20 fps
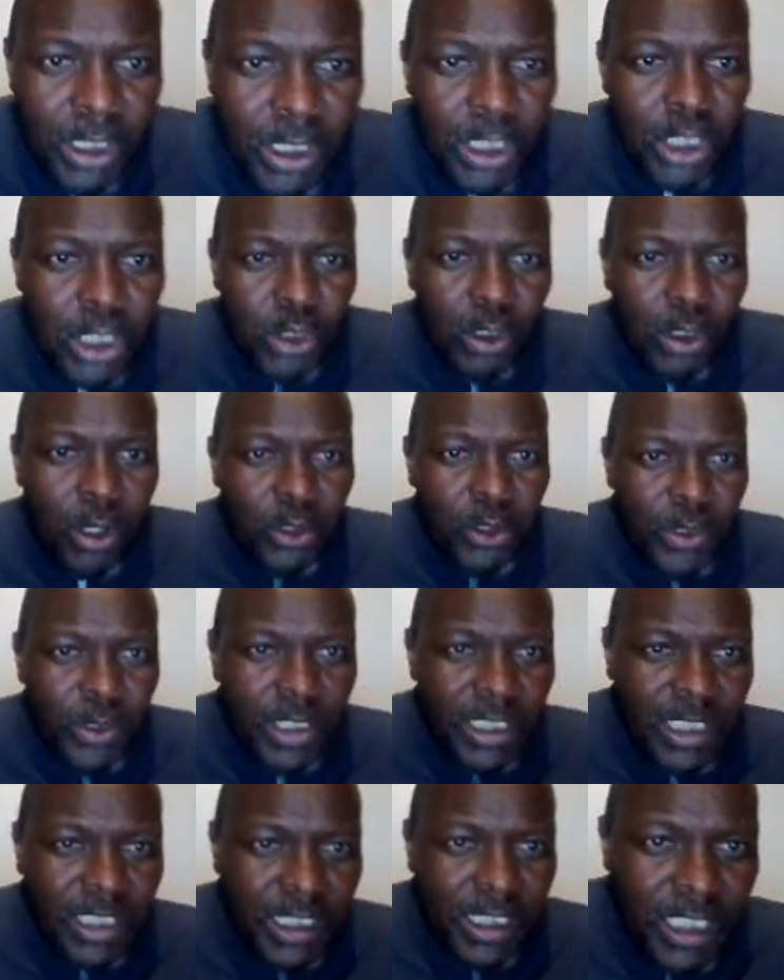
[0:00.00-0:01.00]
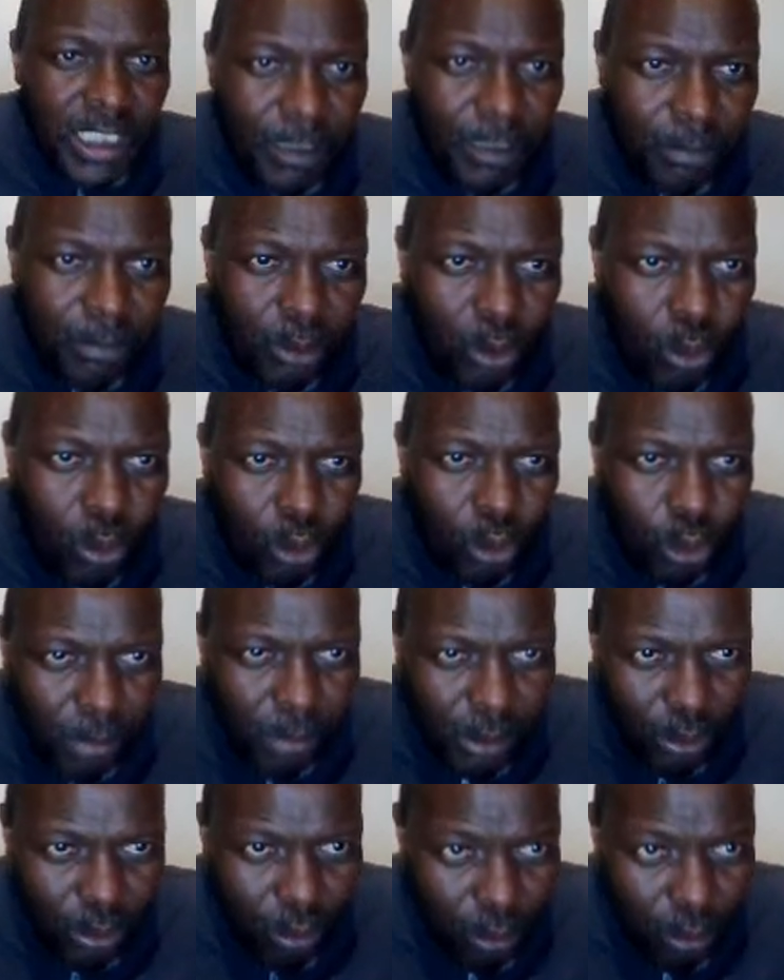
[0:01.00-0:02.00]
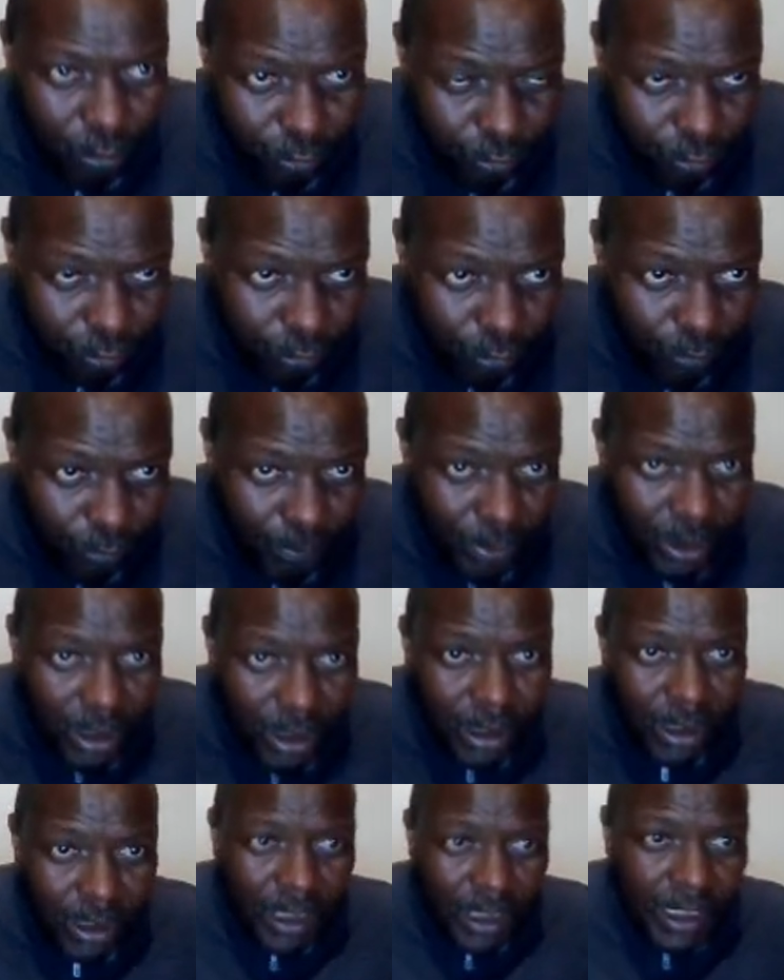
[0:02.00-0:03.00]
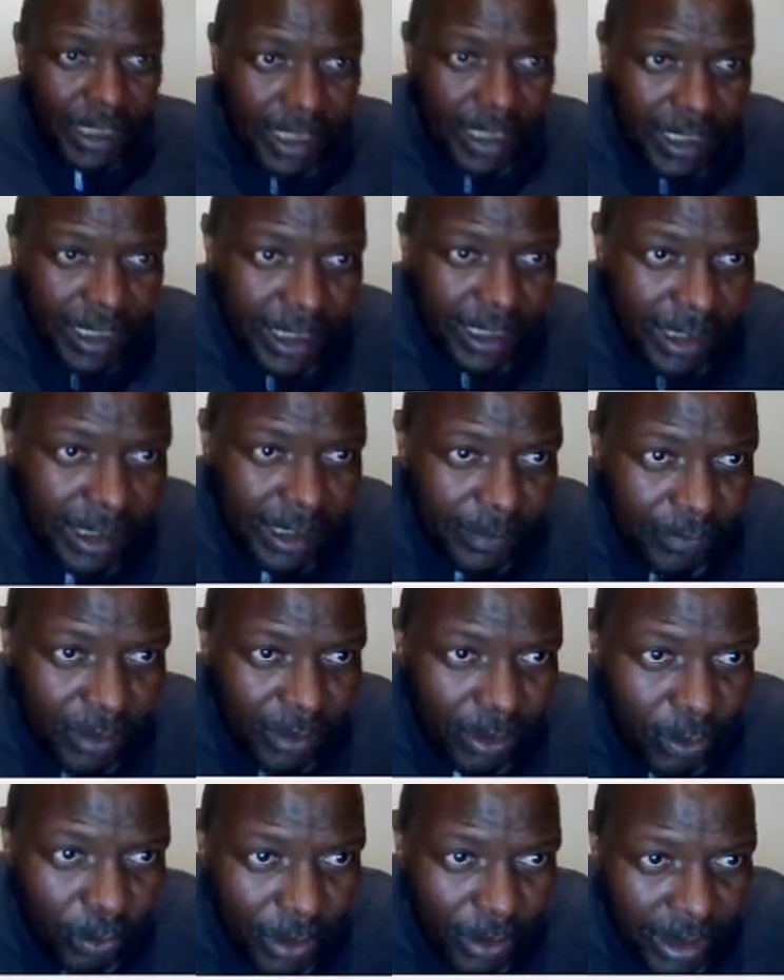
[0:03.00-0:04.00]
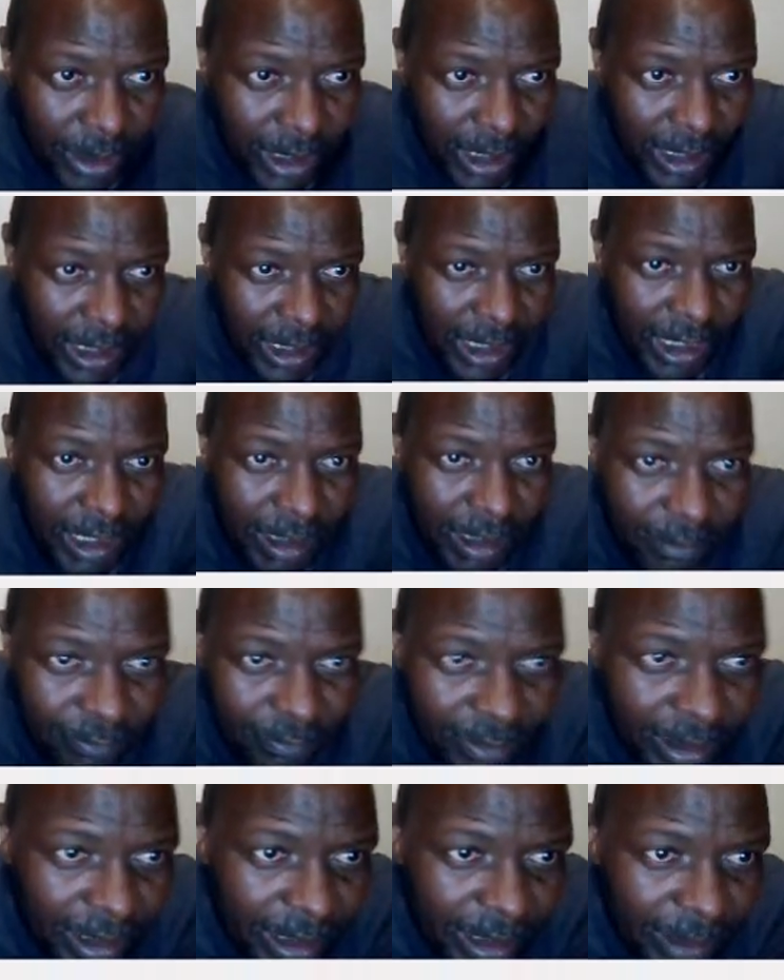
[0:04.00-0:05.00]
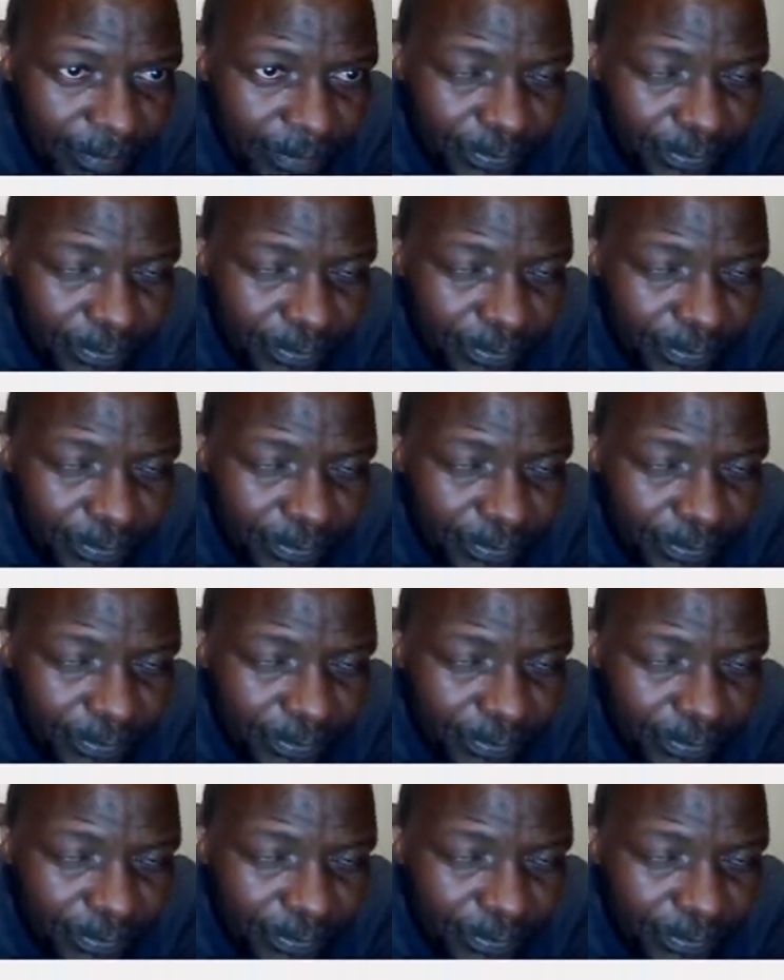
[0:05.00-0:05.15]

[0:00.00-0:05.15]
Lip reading: So our switches can either all be off, and then we can have a